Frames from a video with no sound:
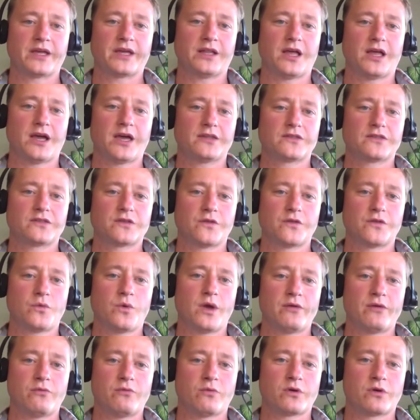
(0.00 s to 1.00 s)
for my clients. So
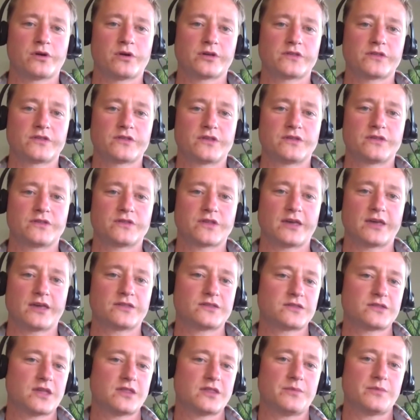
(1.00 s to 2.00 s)
the way it works is
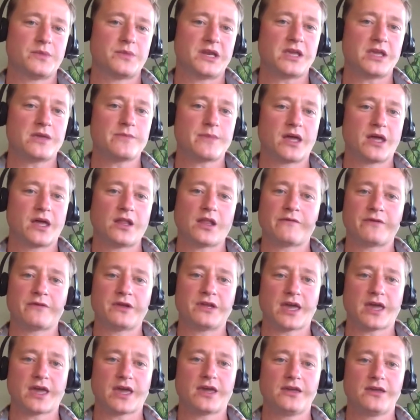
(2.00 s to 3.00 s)
I send them an email
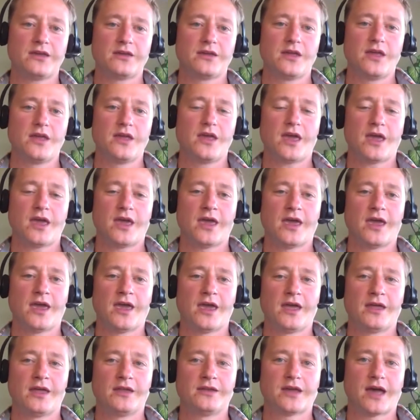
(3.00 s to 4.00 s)
every day,
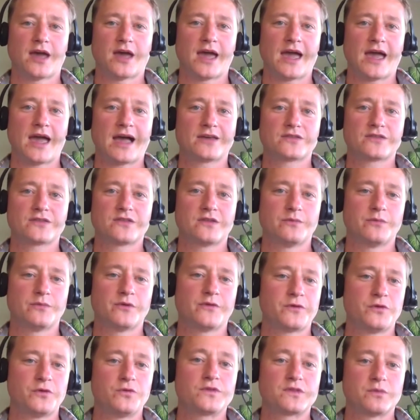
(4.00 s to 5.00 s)
and I ask them
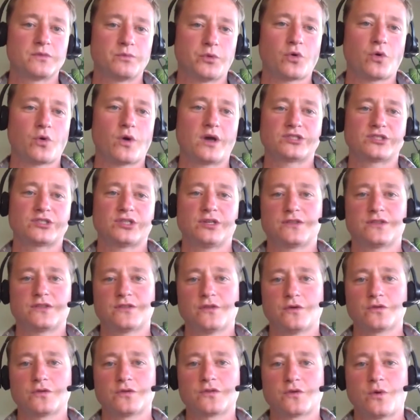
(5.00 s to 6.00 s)
a few simple questions.
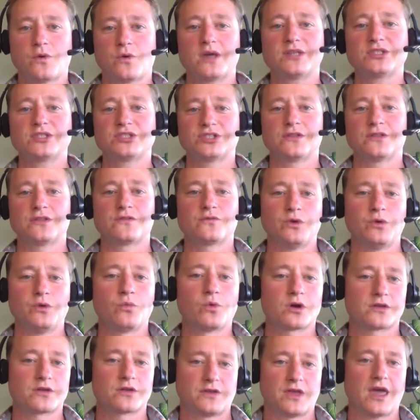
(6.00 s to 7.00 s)
Those questions we
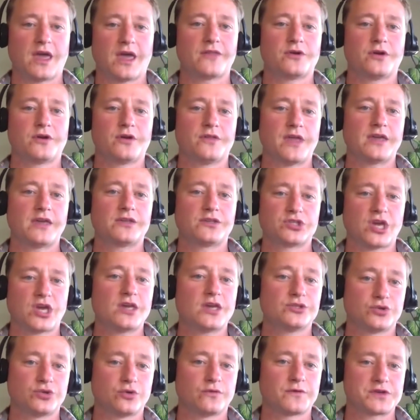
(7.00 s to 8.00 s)
work together, and they
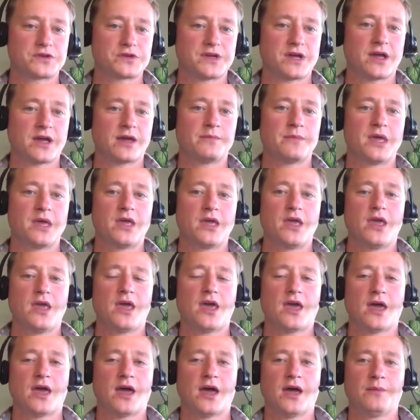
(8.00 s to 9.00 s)
change over time,
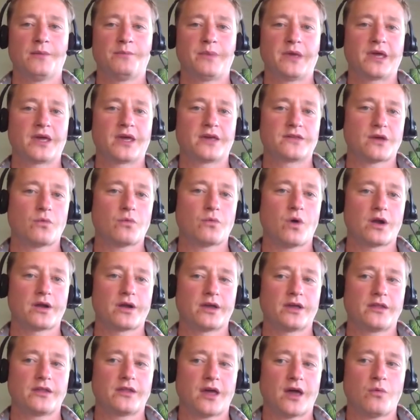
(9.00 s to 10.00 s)
because I
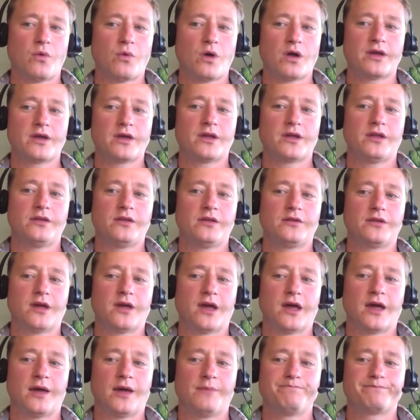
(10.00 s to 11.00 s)
want
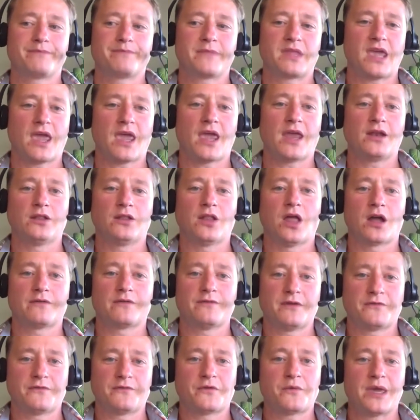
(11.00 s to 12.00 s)
to gain a lot
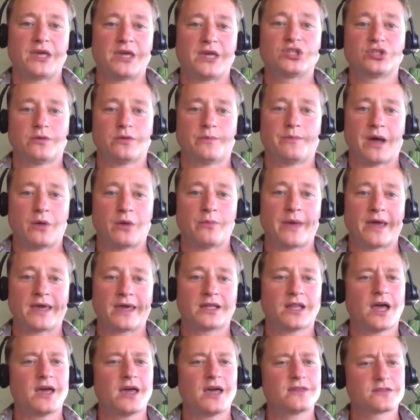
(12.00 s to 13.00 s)
of information about my
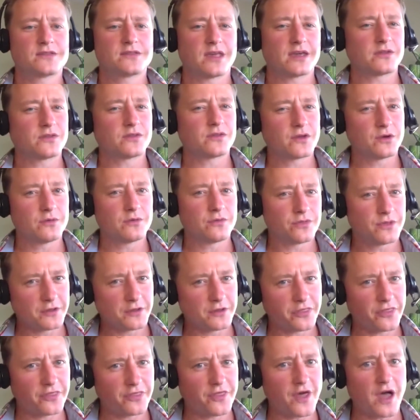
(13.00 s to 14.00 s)
clients, like their
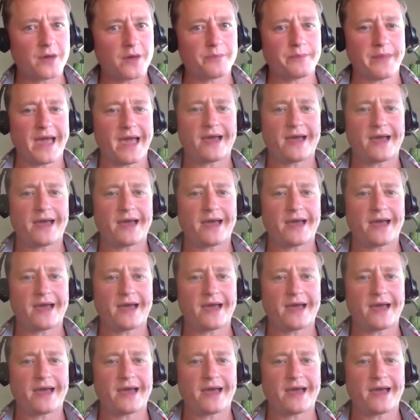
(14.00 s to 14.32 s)
thought